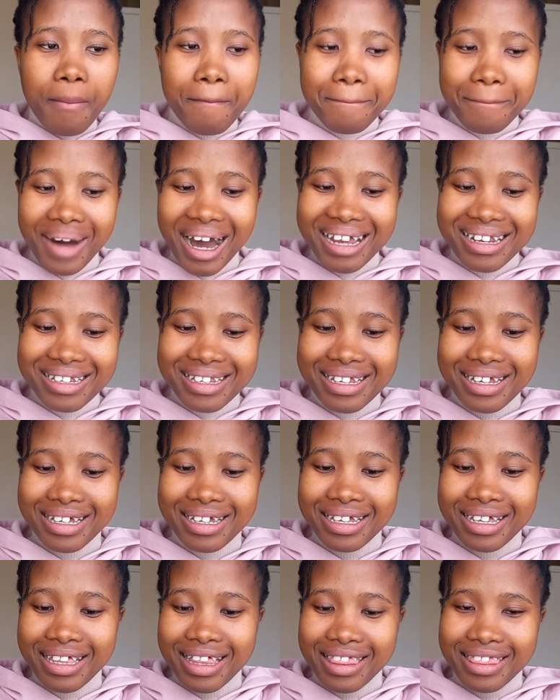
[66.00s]
but
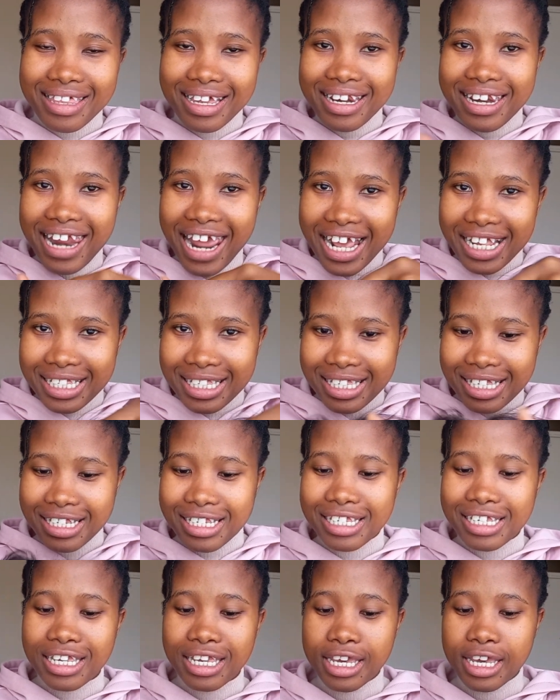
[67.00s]
the
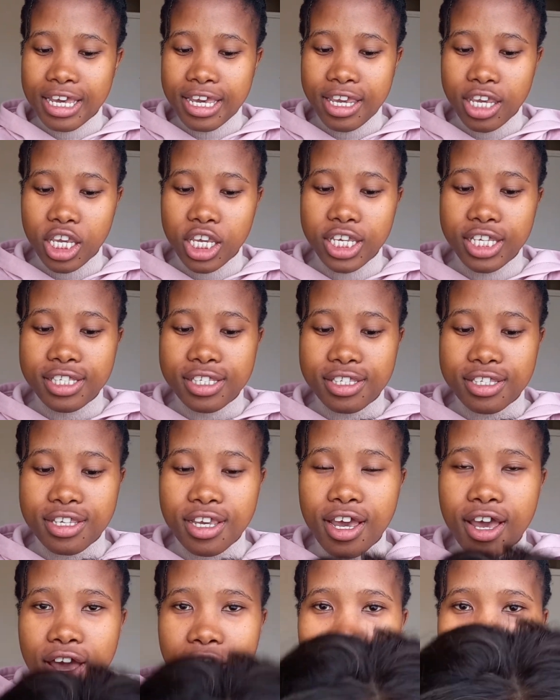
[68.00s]
density is
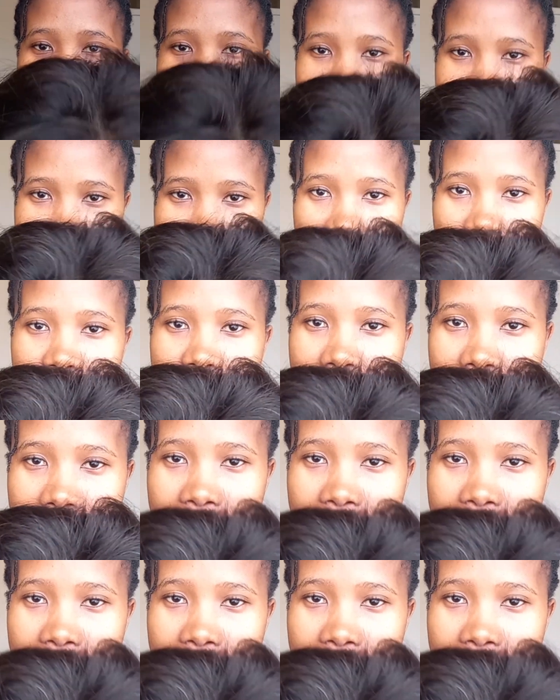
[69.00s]
a very high